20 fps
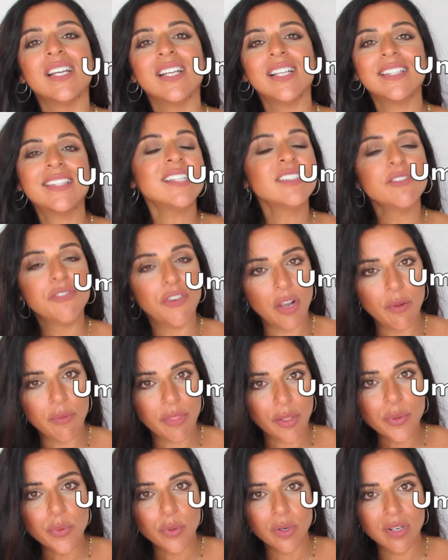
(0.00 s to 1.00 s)
It doesn't follow
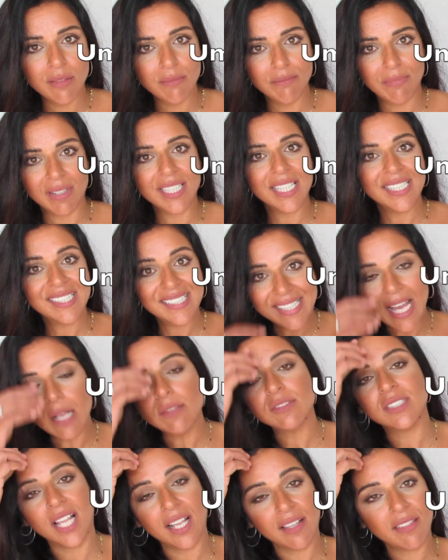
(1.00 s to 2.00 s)
the rule, but it
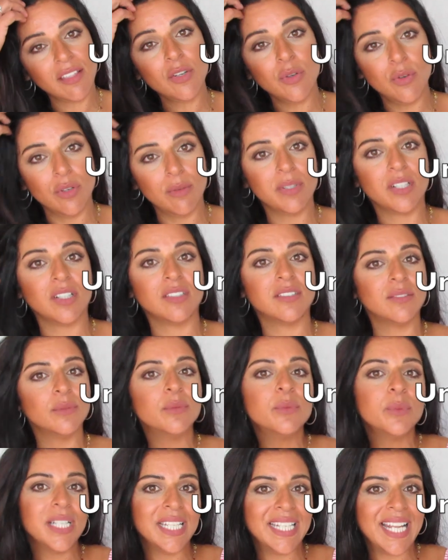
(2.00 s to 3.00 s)
sounds like the rule because
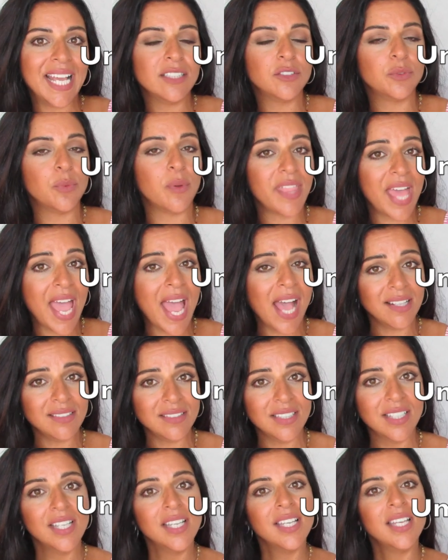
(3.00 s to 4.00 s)
it ends with at,
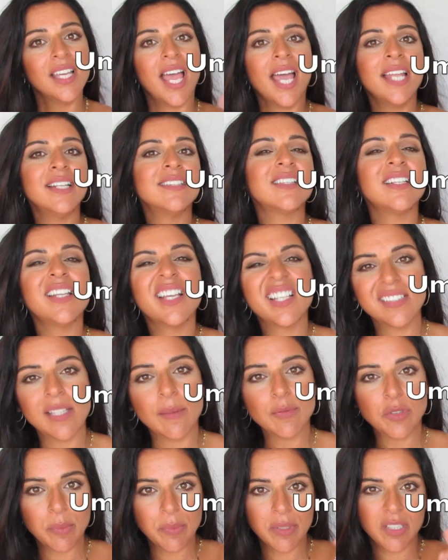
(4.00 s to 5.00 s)
and it's an
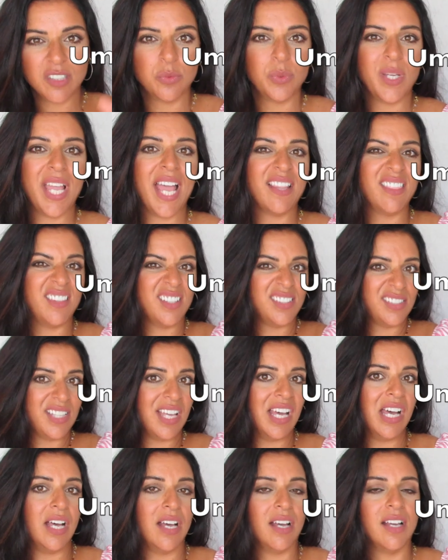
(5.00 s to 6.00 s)
exception because we add this
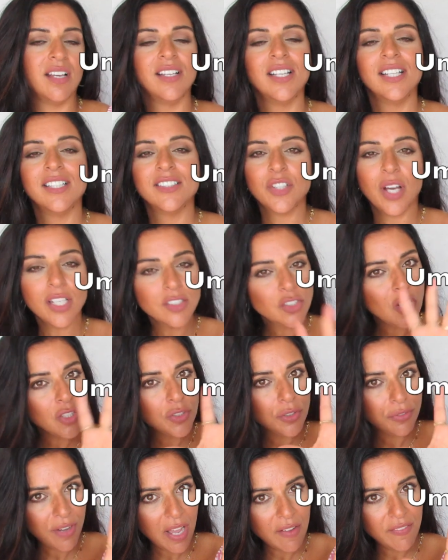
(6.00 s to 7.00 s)
ha. So I told
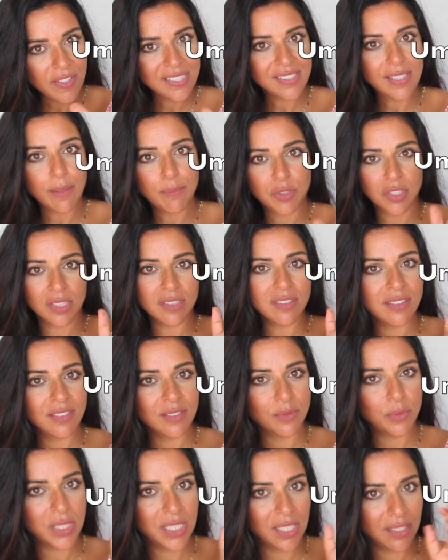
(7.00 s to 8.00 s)
you 5 exceptions.
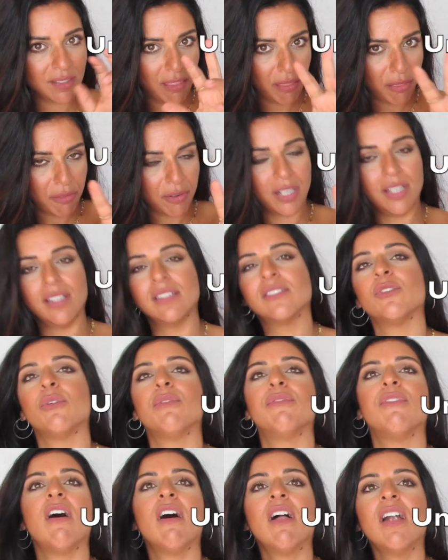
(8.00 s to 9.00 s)
We did 3 so
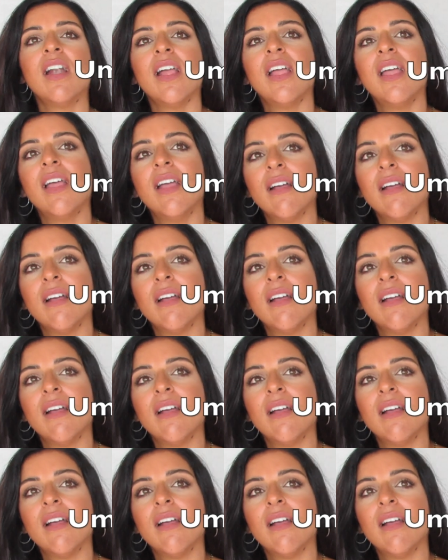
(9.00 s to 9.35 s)
far.